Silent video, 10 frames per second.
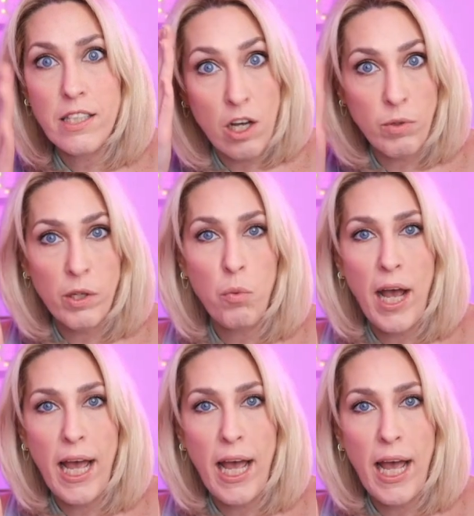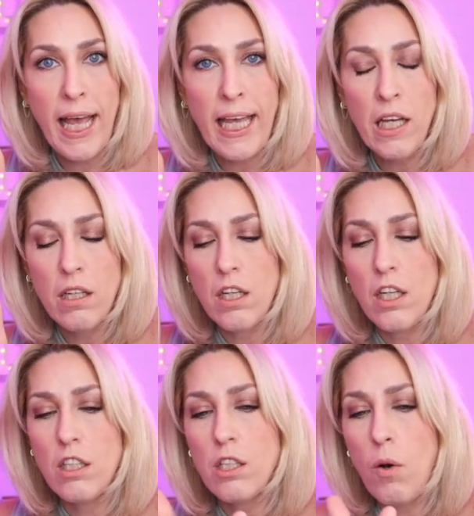the only way.
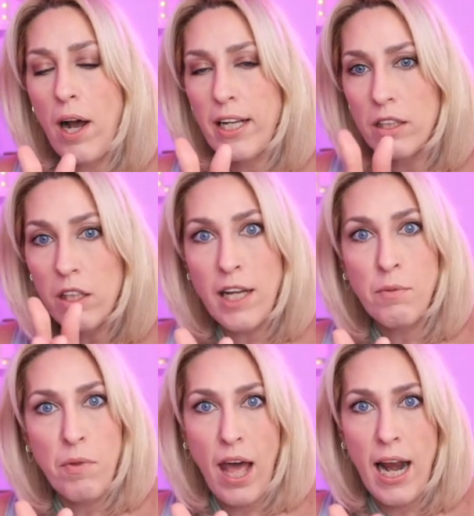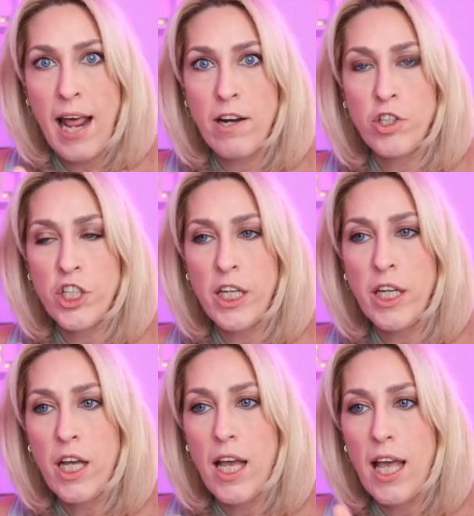So I align with that
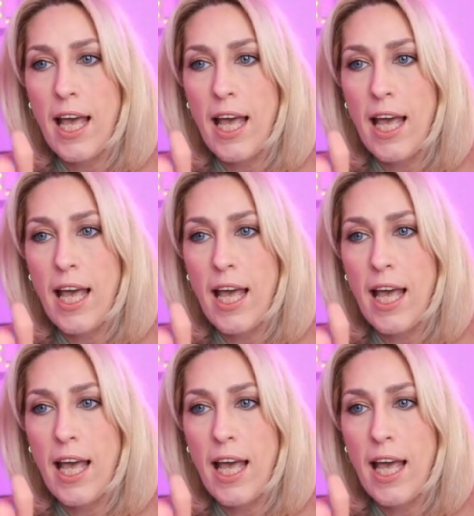energy,